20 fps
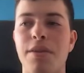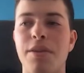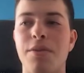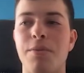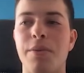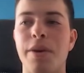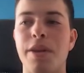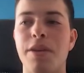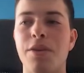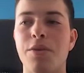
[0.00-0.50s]

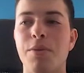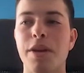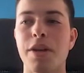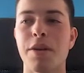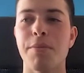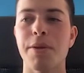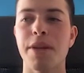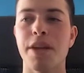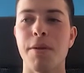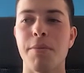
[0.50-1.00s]
with Twitter
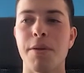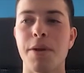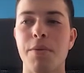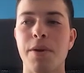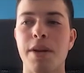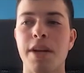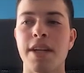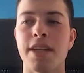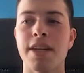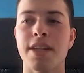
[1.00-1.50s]
becoming
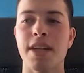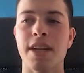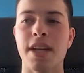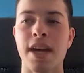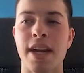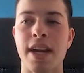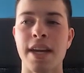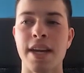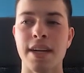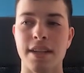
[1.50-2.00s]
what it is
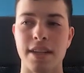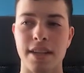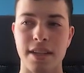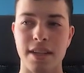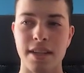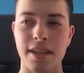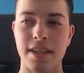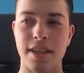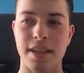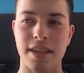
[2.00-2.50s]
today,
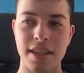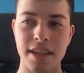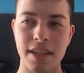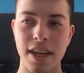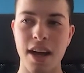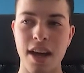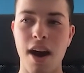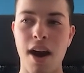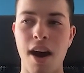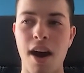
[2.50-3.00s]

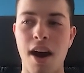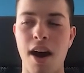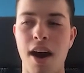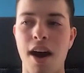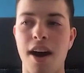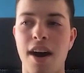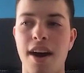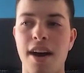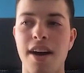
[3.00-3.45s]
uh,